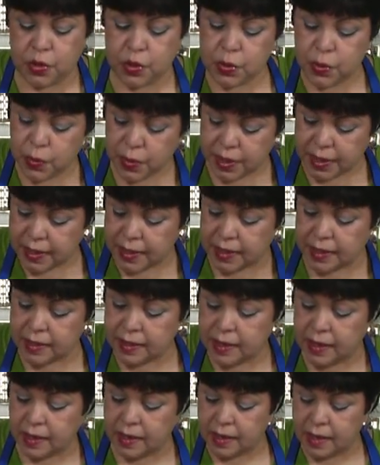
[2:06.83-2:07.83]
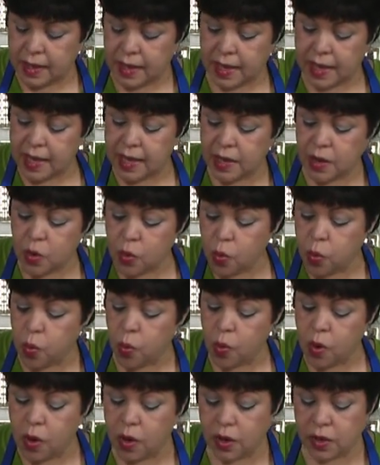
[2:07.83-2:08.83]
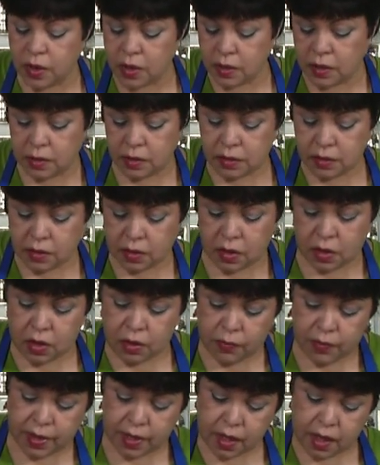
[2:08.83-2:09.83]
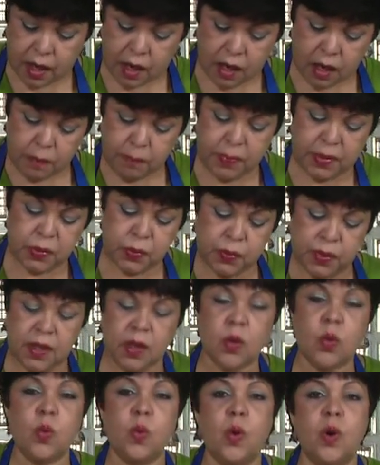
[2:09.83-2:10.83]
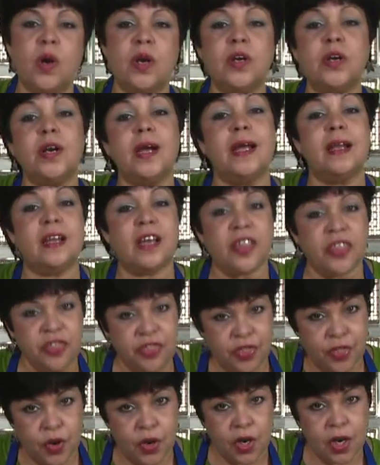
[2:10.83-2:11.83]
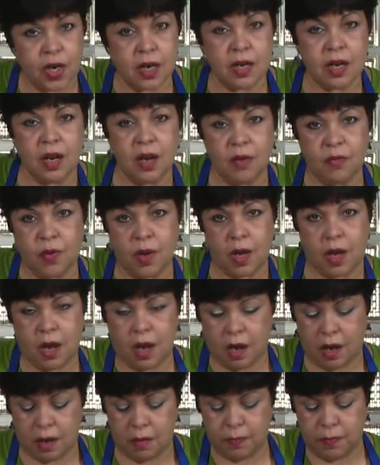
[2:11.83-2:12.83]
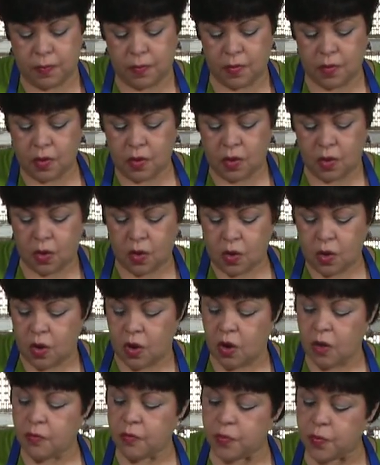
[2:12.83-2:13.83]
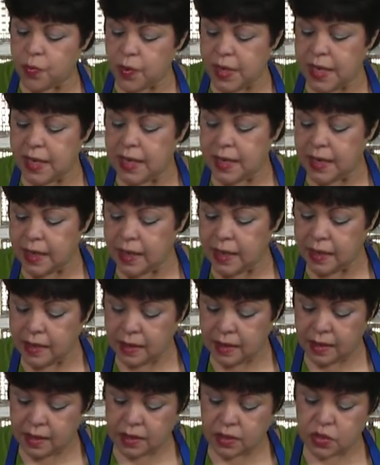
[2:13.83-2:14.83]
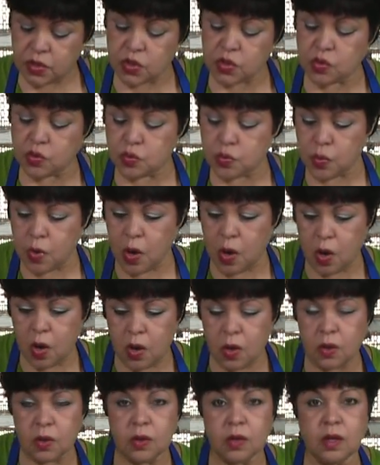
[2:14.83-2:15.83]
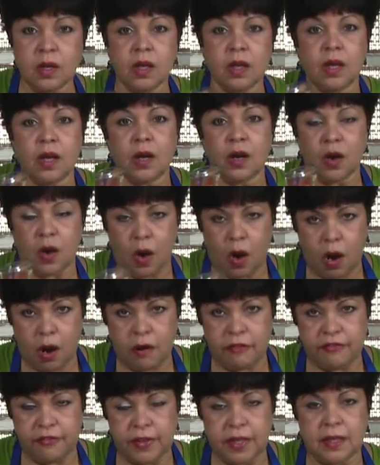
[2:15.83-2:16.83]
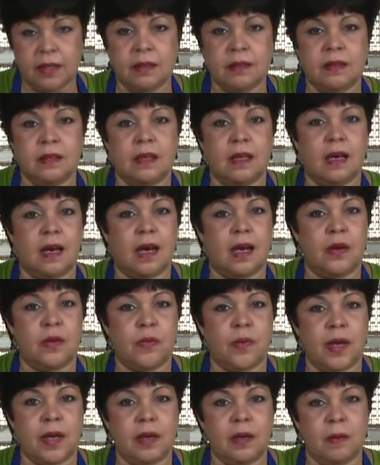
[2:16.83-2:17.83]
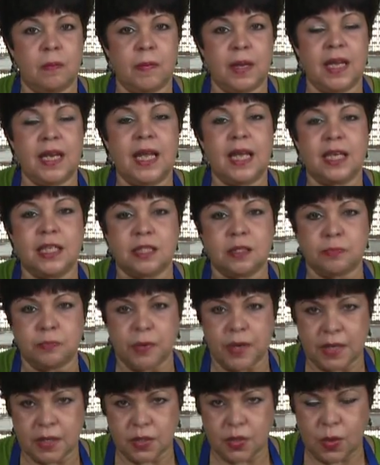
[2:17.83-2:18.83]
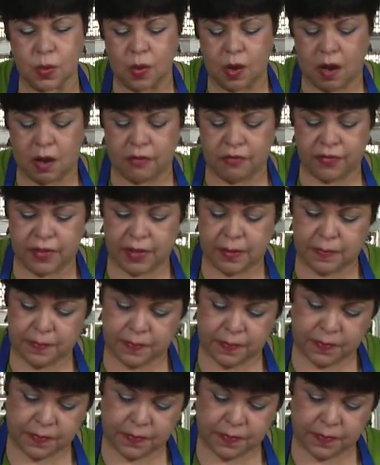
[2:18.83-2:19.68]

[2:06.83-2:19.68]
You need a quarter of a cup, between a quarter and a third of a cup of really strong coffee. I recommend espresso coffee.